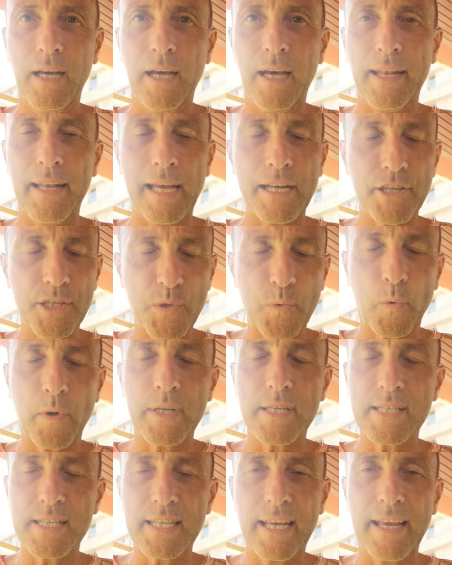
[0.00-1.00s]
And I just want
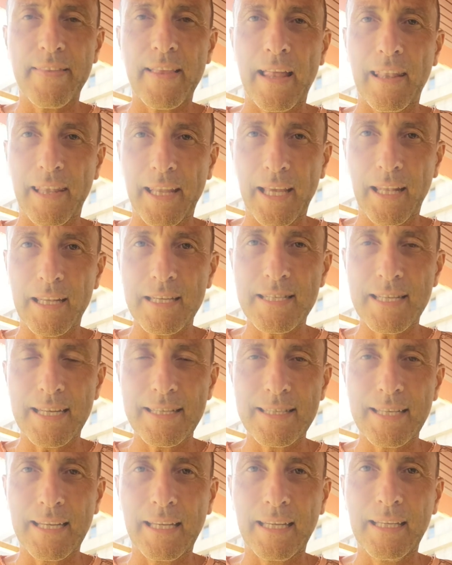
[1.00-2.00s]
to say that Leila
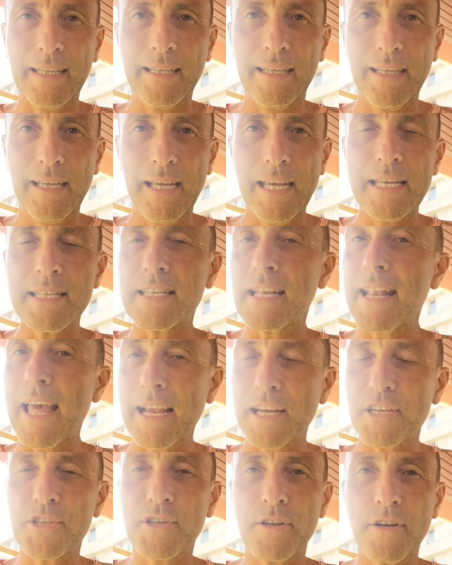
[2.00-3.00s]
Sati is an
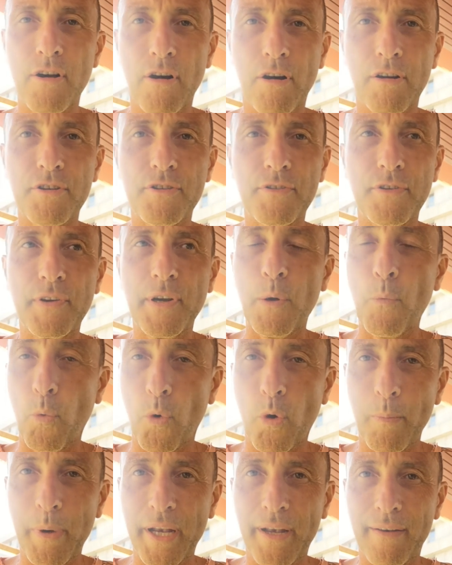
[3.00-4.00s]
extraordinary
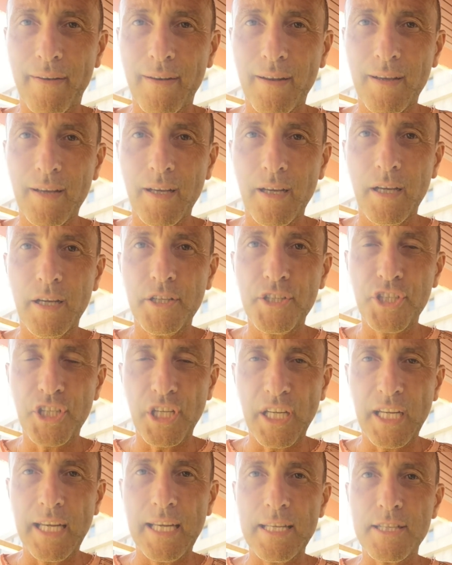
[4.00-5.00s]
woman.
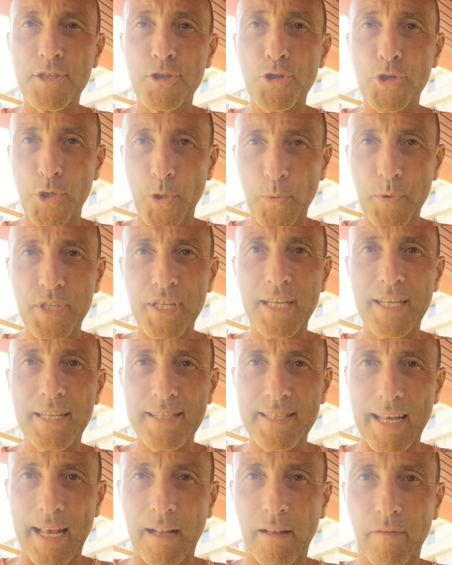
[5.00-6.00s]
She is true to
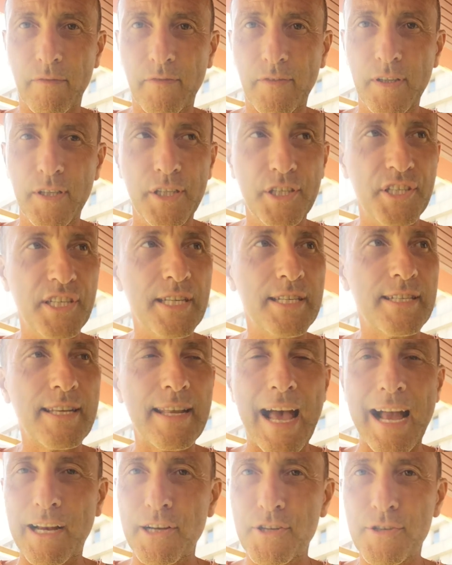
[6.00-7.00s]
herself. She's an
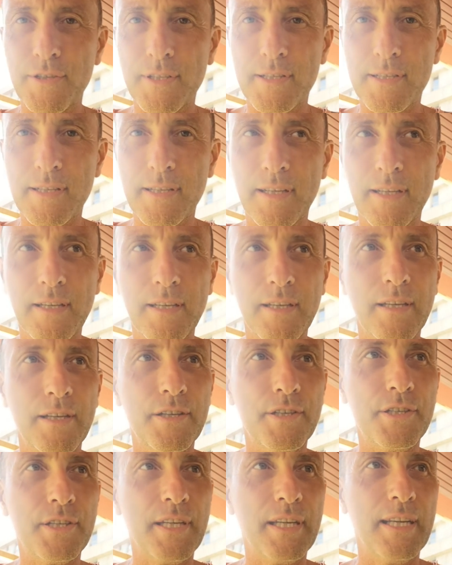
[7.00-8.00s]
actress.
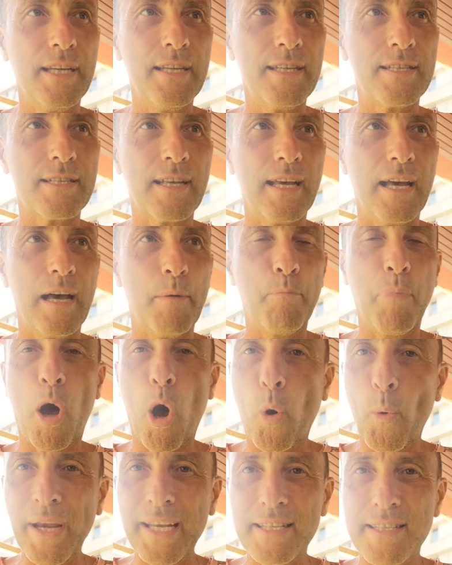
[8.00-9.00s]
She is a
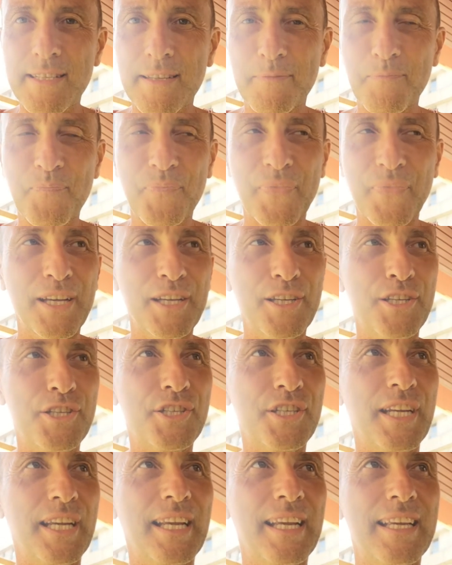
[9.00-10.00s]
poet.
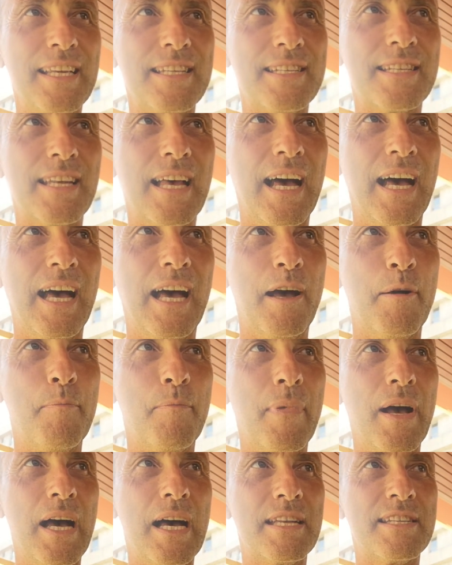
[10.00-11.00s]
She is
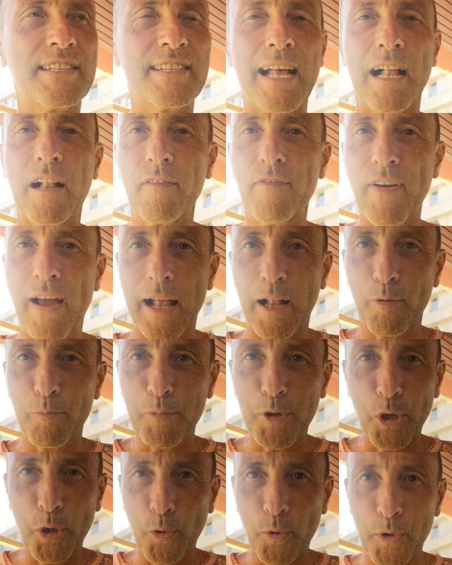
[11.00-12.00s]
um, a
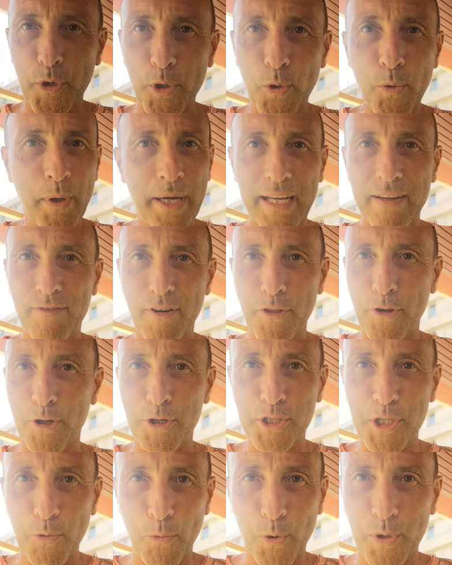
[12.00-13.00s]
self-help guru, even though
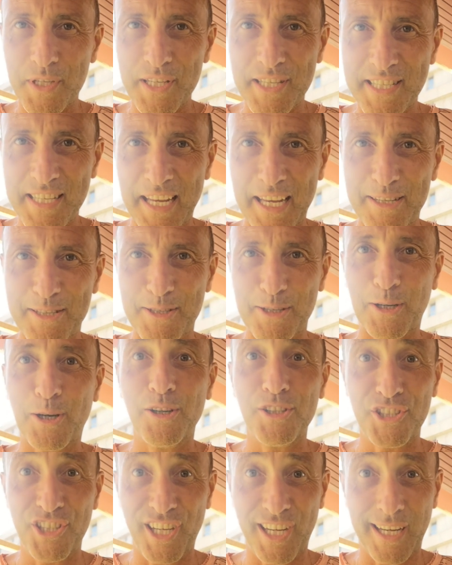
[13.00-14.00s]
she wouldn't say
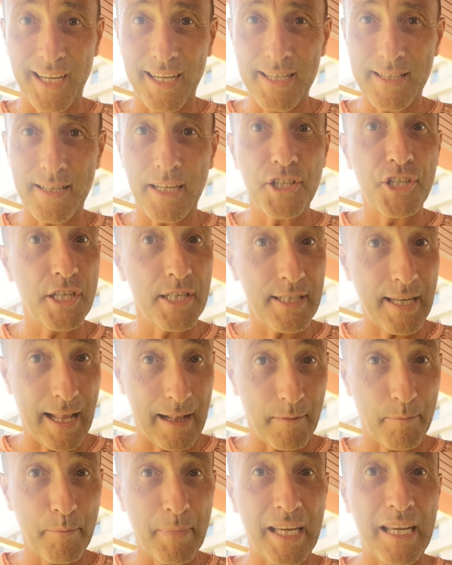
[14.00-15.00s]
so. She is. She's
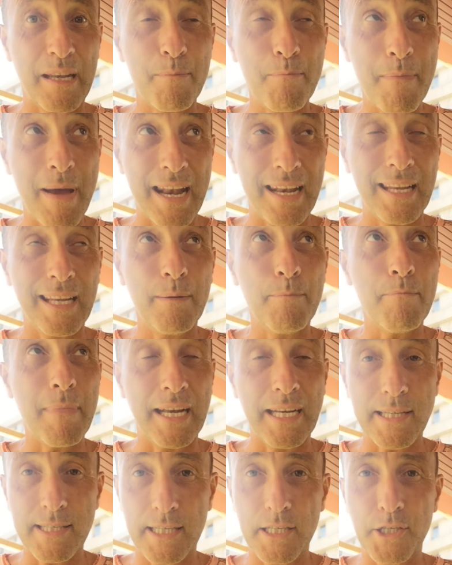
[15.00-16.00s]
helped me in many,
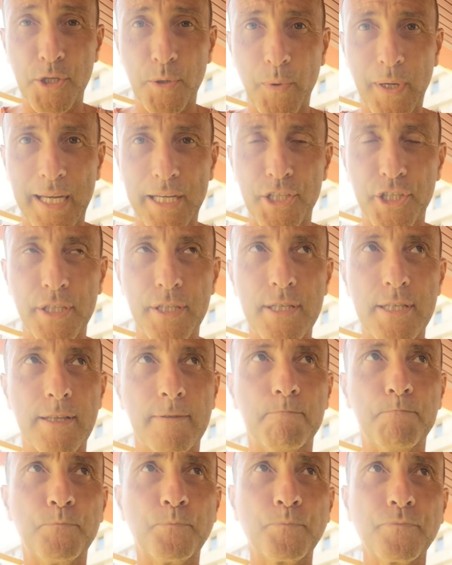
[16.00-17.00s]
many situations,
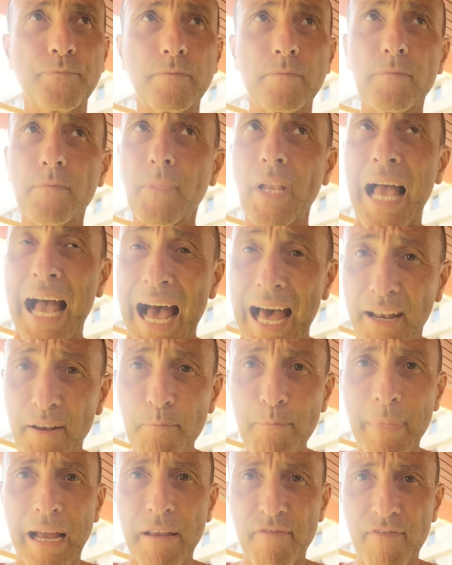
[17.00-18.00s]

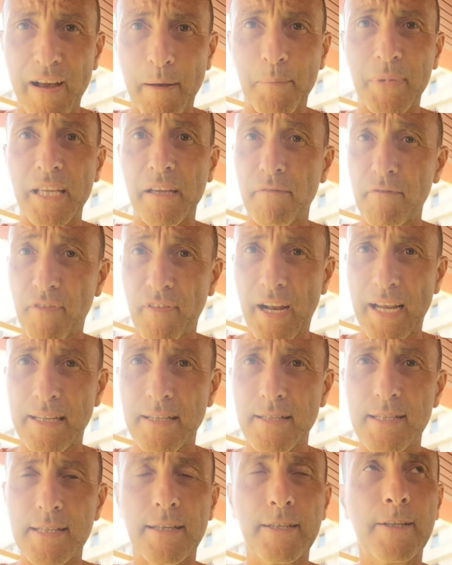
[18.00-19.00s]
and my family and
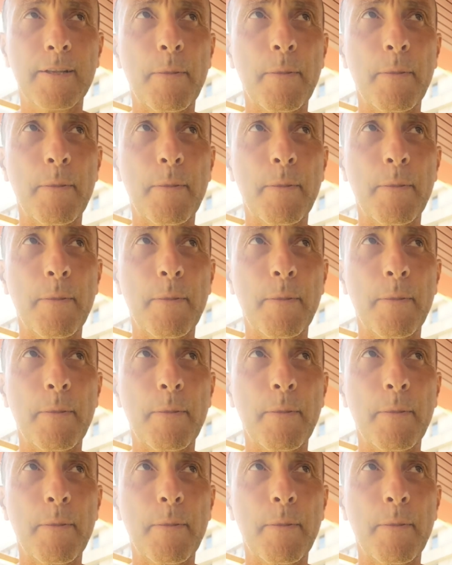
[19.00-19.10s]
friends.